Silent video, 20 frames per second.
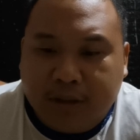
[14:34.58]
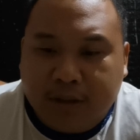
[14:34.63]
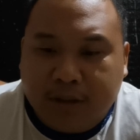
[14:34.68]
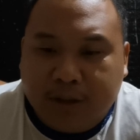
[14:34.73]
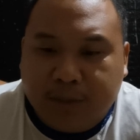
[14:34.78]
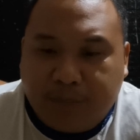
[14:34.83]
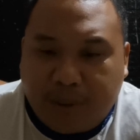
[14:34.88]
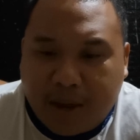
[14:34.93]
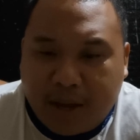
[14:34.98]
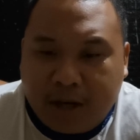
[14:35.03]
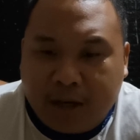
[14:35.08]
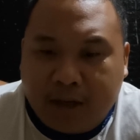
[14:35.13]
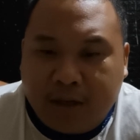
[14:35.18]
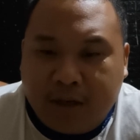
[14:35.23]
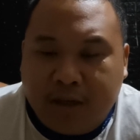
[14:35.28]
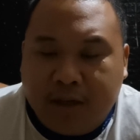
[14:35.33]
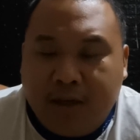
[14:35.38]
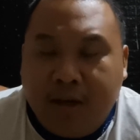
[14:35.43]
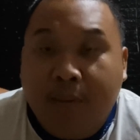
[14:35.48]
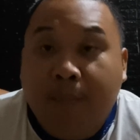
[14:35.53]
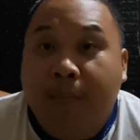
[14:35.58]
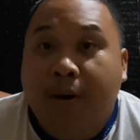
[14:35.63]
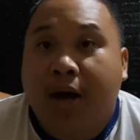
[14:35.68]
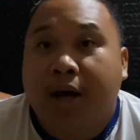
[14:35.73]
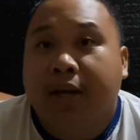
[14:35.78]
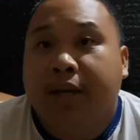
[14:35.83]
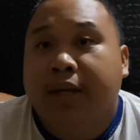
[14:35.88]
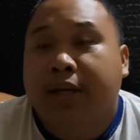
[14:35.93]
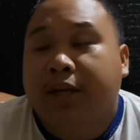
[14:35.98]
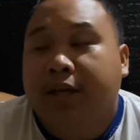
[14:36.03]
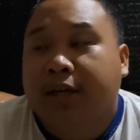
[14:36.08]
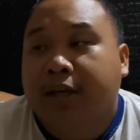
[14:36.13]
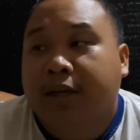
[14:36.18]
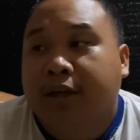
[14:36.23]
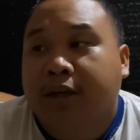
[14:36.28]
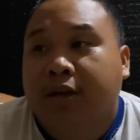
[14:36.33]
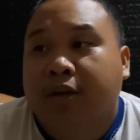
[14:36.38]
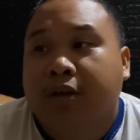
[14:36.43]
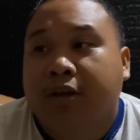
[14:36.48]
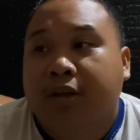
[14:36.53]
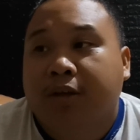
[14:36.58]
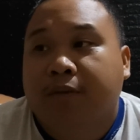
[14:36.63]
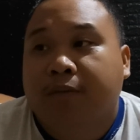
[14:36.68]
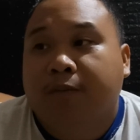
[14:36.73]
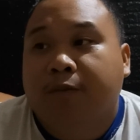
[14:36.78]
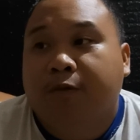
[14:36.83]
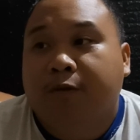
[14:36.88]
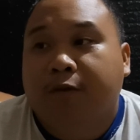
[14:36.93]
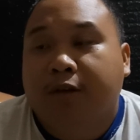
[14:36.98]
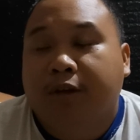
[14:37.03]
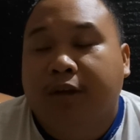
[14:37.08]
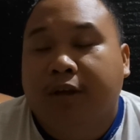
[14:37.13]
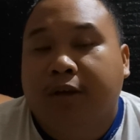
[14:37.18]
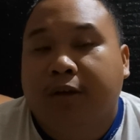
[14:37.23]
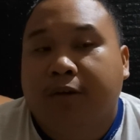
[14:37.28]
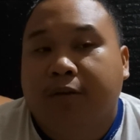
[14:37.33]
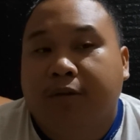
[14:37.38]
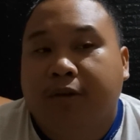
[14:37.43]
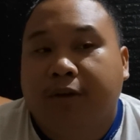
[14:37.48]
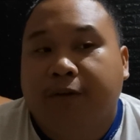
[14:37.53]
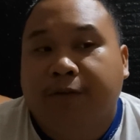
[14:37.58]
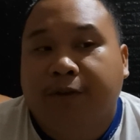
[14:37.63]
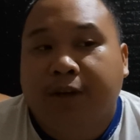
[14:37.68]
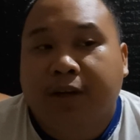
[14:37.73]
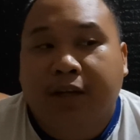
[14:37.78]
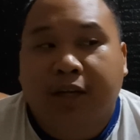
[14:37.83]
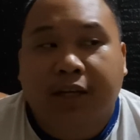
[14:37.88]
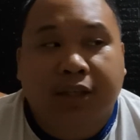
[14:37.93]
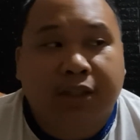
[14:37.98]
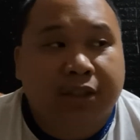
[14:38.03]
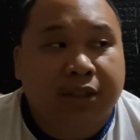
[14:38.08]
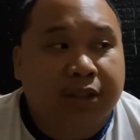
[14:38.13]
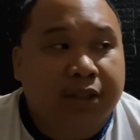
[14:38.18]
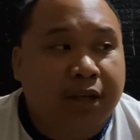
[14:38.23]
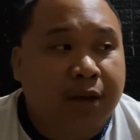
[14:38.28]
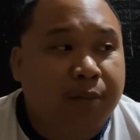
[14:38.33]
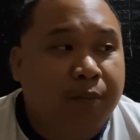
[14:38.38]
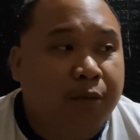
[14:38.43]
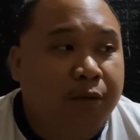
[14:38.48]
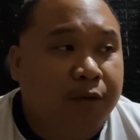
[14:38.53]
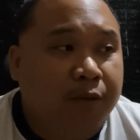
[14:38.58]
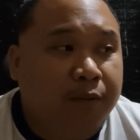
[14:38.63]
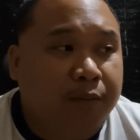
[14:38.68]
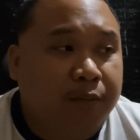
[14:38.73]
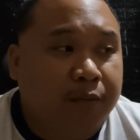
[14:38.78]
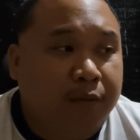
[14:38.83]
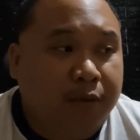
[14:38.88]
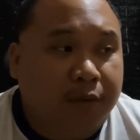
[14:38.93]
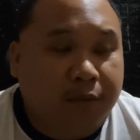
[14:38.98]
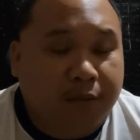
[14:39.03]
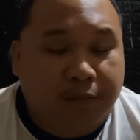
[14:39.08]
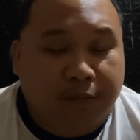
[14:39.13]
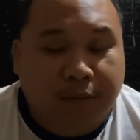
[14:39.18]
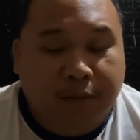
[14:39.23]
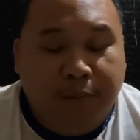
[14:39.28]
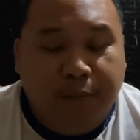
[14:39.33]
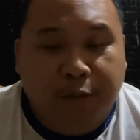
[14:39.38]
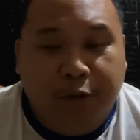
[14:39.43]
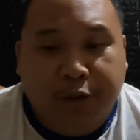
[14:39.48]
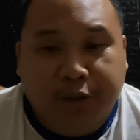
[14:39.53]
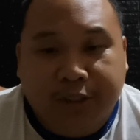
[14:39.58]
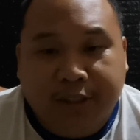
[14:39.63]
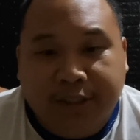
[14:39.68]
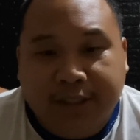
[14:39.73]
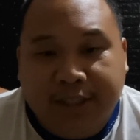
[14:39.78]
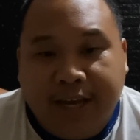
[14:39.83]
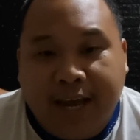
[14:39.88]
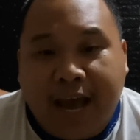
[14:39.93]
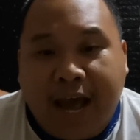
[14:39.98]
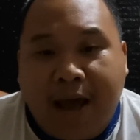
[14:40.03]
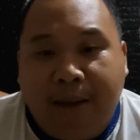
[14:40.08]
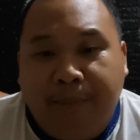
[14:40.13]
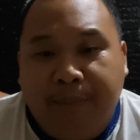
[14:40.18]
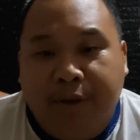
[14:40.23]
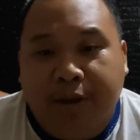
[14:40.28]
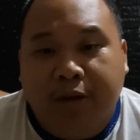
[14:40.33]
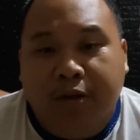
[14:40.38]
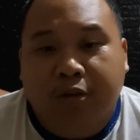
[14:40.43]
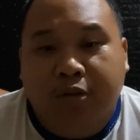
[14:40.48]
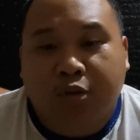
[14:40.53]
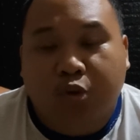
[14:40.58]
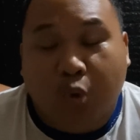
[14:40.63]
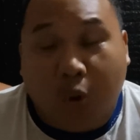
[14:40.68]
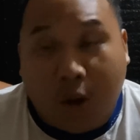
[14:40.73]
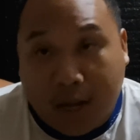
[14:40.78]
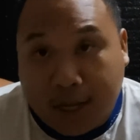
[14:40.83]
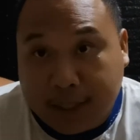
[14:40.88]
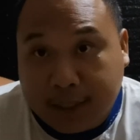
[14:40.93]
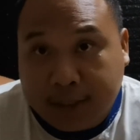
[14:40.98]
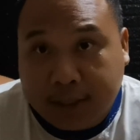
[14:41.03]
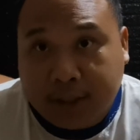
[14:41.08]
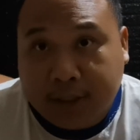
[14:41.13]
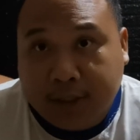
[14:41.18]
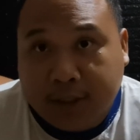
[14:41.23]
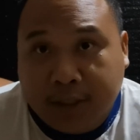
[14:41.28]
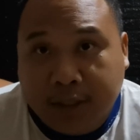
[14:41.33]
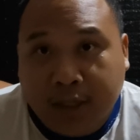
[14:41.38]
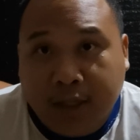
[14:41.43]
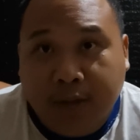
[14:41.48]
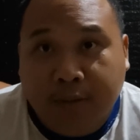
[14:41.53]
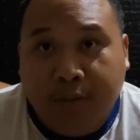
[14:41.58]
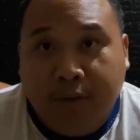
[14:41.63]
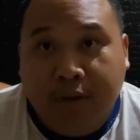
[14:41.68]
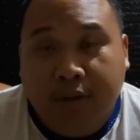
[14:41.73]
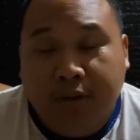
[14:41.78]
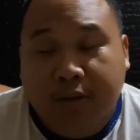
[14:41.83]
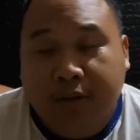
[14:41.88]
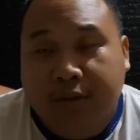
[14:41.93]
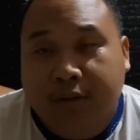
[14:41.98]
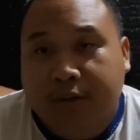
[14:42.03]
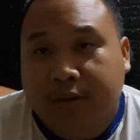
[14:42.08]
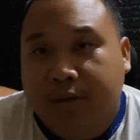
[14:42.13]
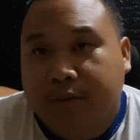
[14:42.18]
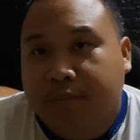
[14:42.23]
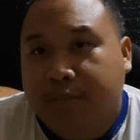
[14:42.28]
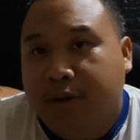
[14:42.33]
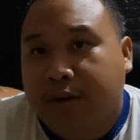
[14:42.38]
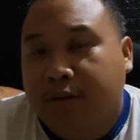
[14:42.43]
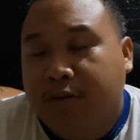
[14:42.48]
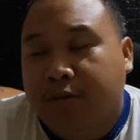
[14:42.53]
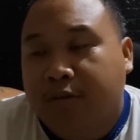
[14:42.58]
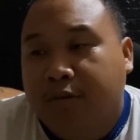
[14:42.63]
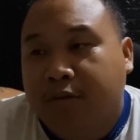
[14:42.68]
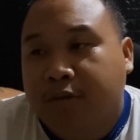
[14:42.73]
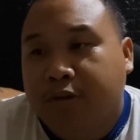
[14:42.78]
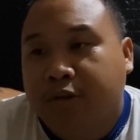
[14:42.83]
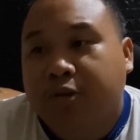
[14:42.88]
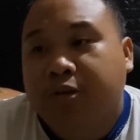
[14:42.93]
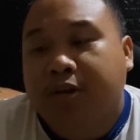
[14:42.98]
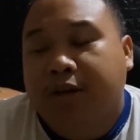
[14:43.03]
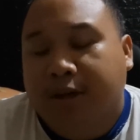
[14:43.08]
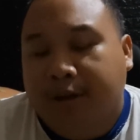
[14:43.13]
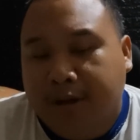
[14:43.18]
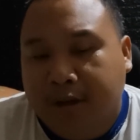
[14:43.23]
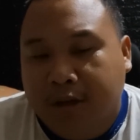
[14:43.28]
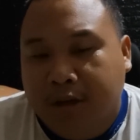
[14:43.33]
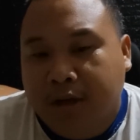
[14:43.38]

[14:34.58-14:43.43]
spend the money if in case some emergency happened to us. Pero yun nga,